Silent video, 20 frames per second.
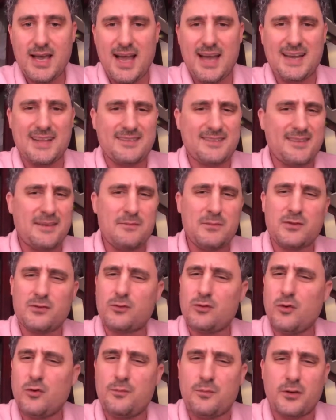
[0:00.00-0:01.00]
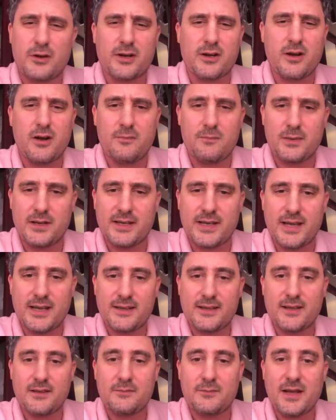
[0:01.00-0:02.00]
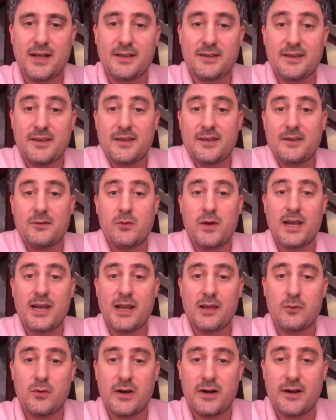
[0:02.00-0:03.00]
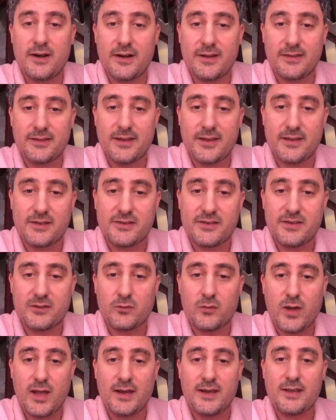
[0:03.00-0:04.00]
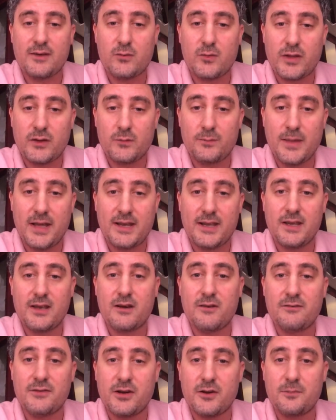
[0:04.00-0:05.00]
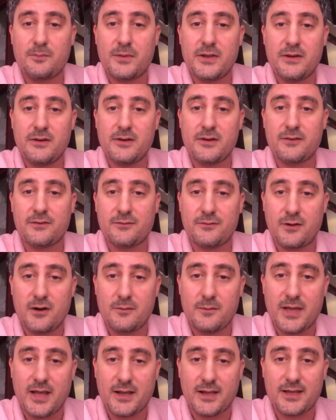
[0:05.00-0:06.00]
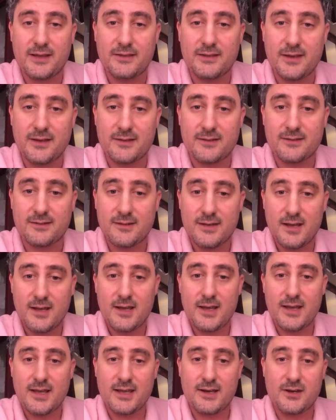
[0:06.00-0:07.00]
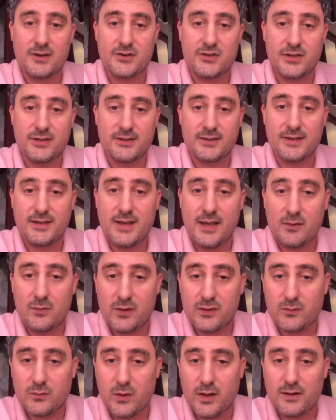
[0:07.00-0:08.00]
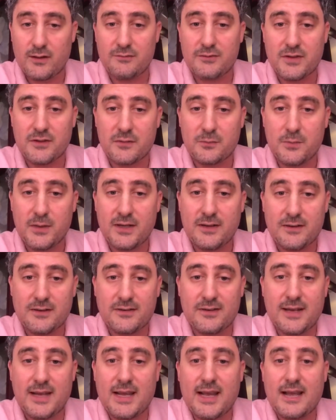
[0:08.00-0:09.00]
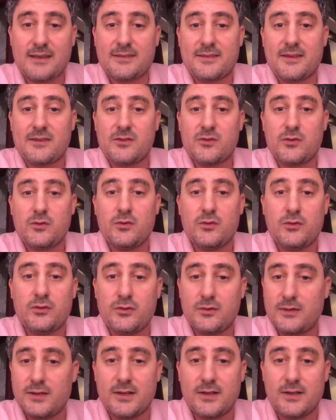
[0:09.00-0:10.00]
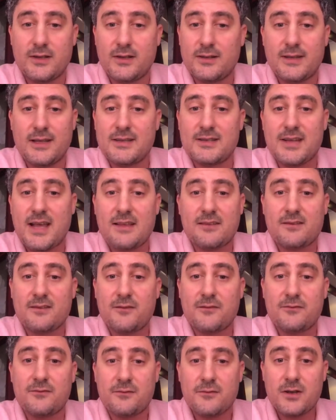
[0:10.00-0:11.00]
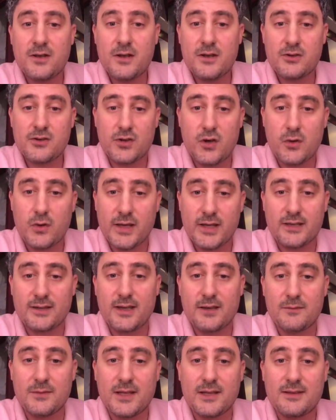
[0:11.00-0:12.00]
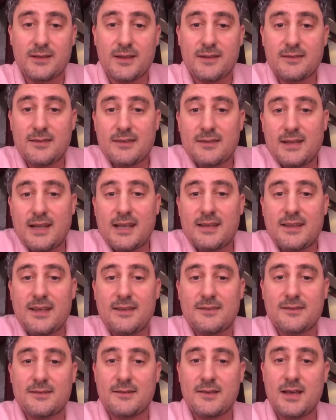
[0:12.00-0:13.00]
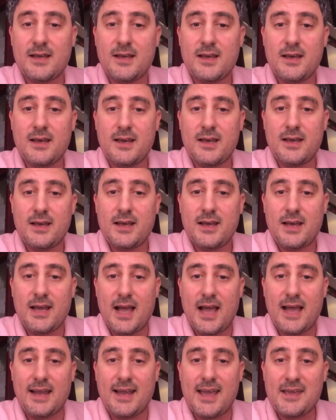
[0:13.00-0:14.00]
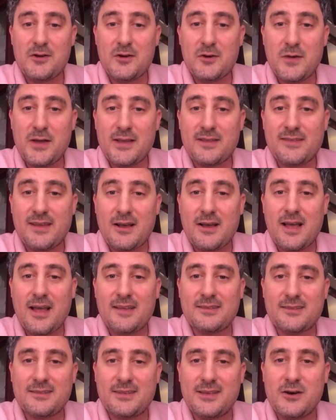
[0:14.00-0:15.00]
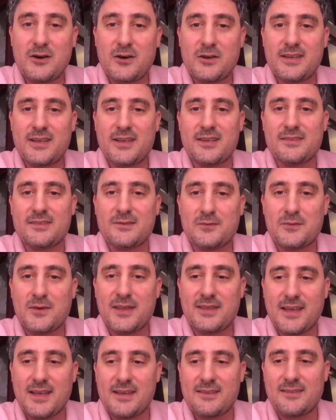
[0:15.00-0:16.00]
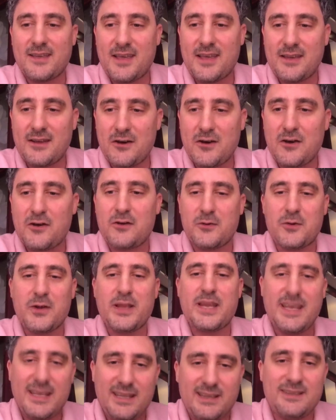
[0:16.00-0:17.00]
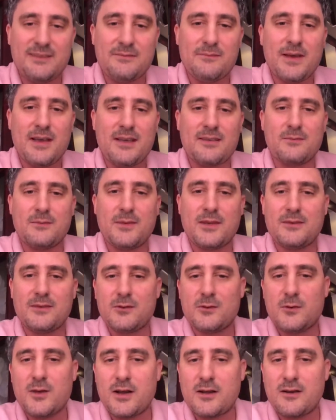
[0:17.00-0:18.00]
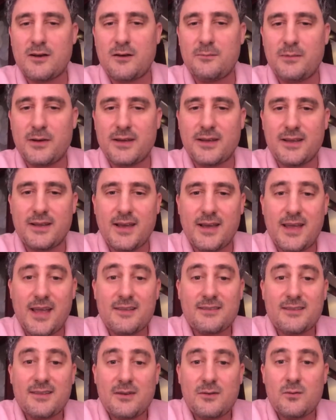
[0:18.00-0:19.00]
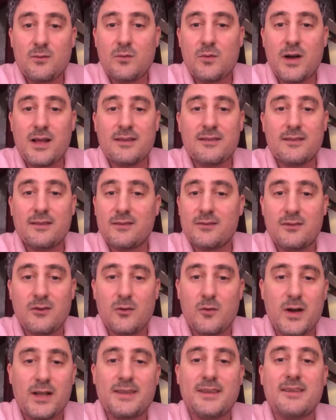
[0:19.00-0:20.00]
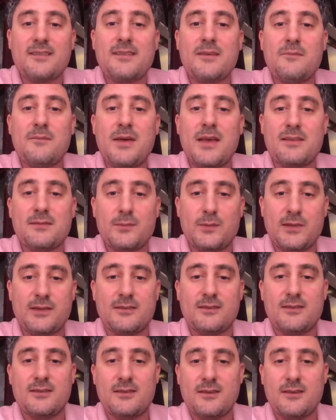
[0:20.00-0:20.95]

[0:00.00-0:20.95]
And it seems super complicated, but while I were in the G20 with many of your peers from Young Indians in Argentina, I was one of the speakers, and I had to choose the chance of showing them that this is like this. And I always ask the audience when they say, oh, we need investment to do a company, I ask them, what is investment?